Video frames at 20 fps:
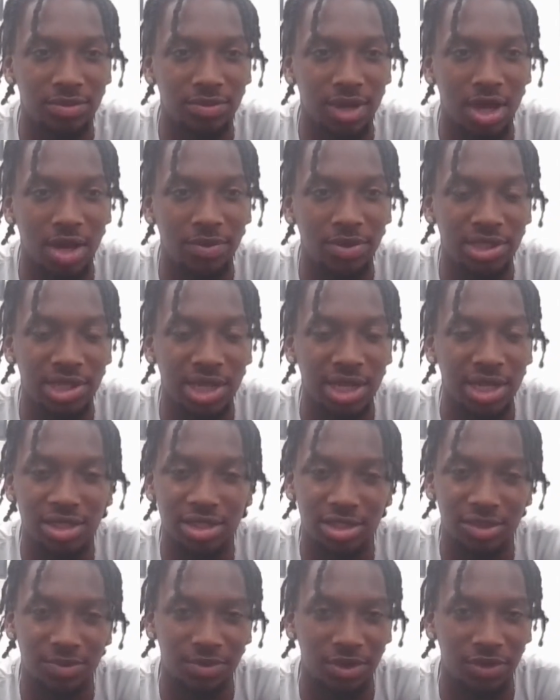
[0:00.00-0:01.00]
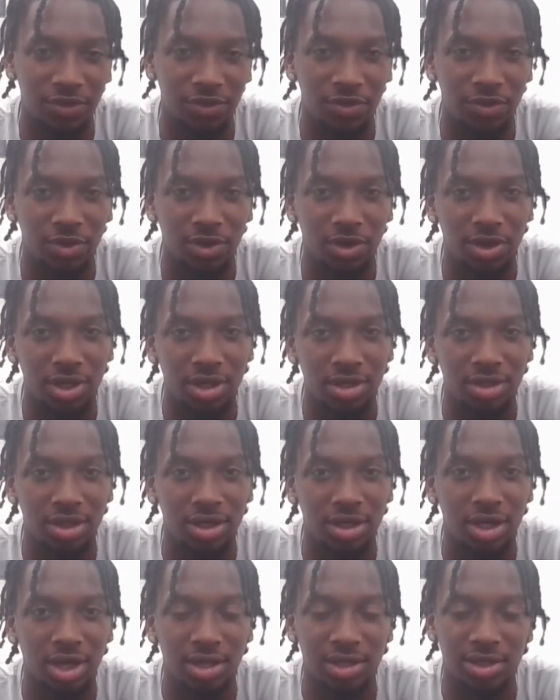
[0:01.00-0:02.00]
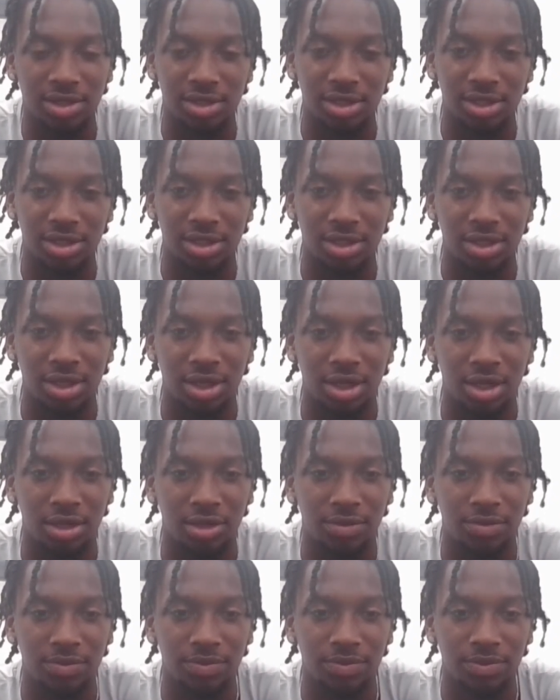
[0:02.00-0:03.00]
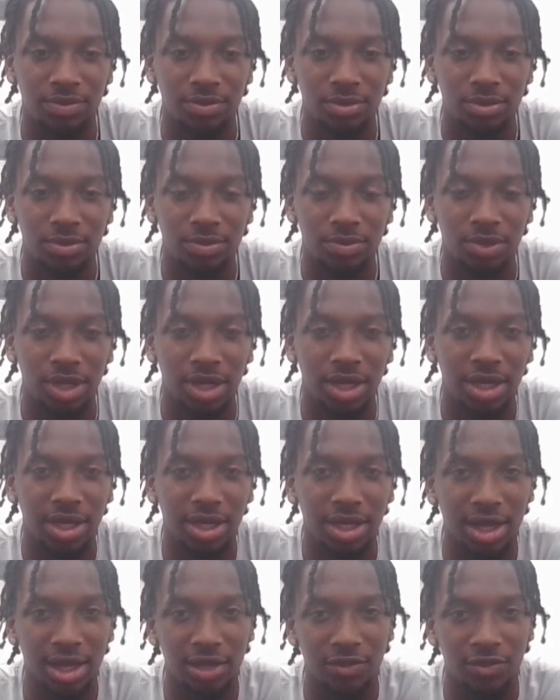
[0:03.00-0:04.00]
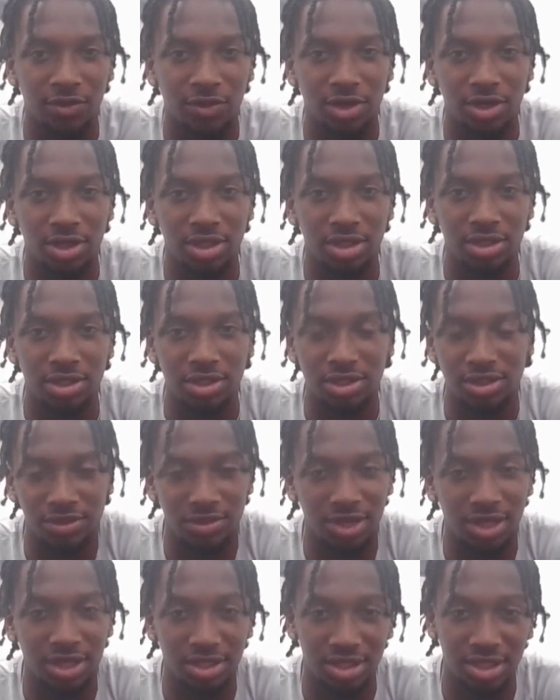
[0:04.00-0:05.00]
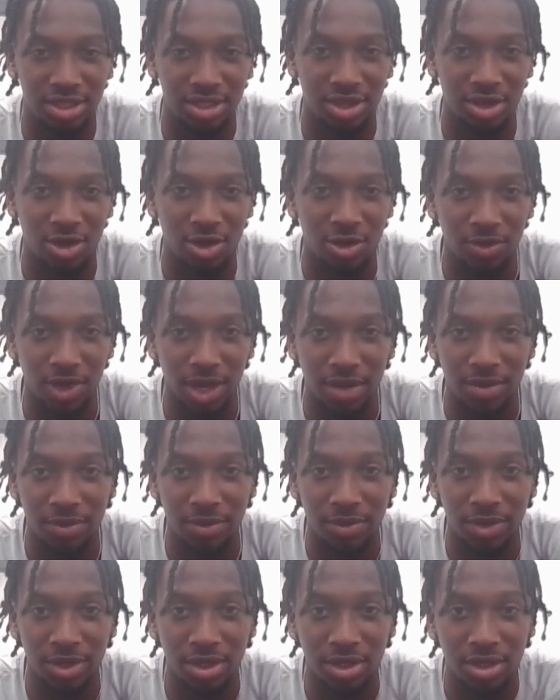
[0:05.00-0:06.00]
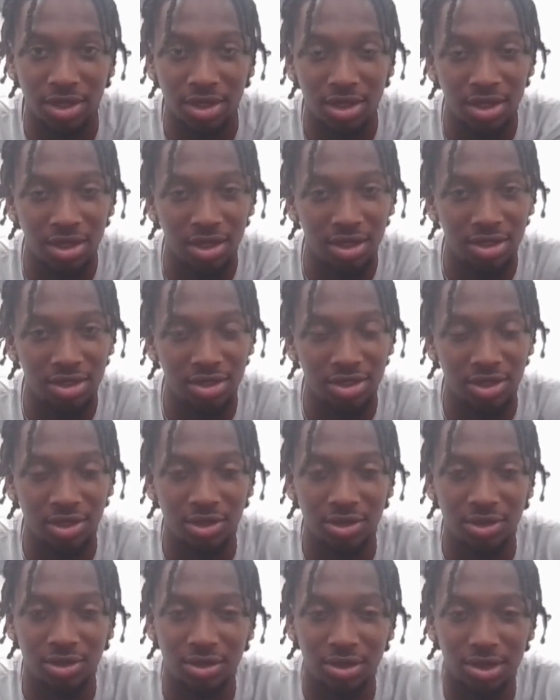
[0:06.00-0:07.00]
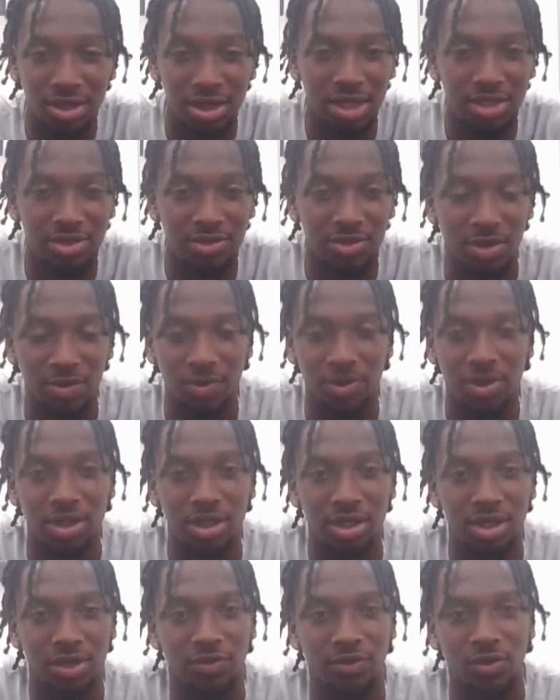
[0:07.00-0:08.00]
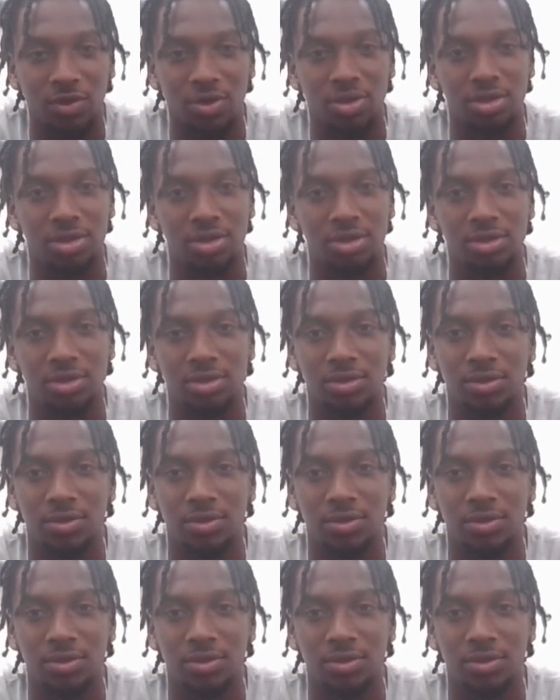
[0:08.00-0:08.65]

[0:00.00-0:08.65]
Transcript: I'm excited just to play football out there. Honestly, playing in California is just it's a home game to me. So that's what I'm really looking forward to.